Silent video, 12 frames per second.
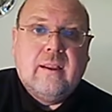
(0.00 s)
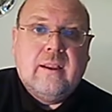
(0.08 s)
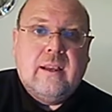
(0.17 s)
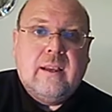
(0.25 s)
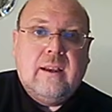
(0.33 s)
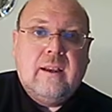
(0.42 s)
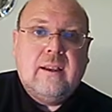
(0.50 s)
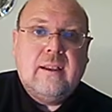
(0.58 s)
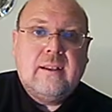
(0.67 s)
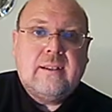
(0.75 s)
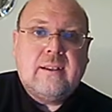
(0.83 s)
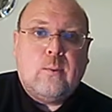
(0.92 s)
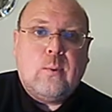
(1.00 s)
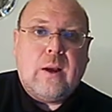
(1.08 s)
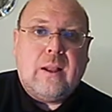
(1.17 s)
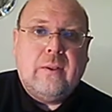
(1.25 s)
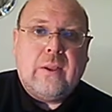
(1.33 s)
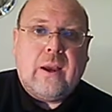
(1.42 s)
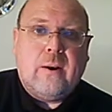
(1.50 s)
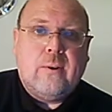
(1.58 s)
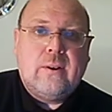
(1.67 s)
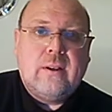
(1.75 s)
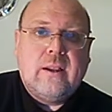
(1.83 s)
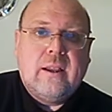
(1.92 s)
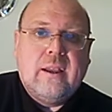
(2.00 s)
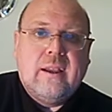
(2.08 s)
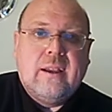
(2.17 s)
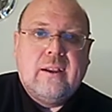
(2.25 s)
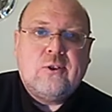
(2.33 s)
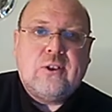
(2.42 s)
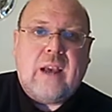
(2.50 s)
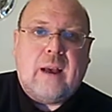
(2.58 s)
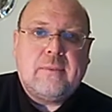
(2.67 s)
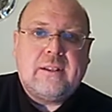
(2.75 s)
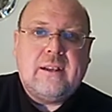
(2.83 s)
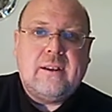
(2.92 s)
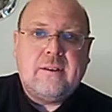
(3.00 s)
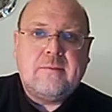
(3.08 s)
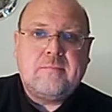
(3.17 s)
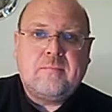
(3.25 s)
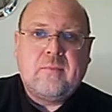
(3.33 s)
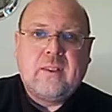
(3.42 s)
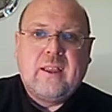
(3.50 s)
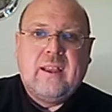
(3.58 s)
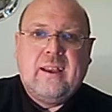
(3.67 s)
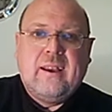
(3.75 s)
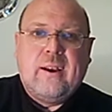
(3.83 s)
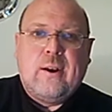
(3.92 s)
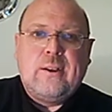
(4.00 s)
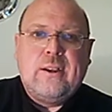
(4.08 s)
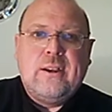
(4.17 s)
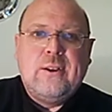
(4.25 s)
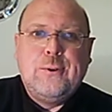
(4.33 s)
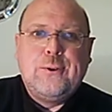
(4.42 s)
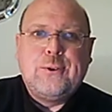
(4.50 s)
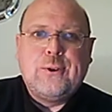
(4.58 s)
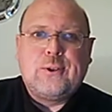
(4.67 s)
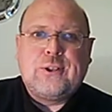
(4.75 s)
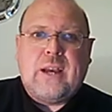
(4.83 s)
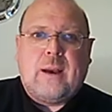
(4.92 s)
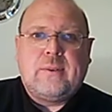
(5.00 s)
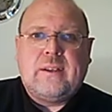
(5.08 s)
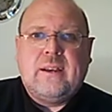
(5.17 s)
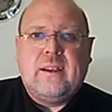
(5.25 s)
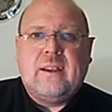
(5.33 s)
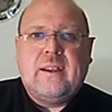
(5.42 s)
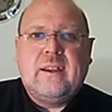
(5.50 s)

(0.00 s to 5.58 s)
Uh, it's a well-known chapter, unusual chapter,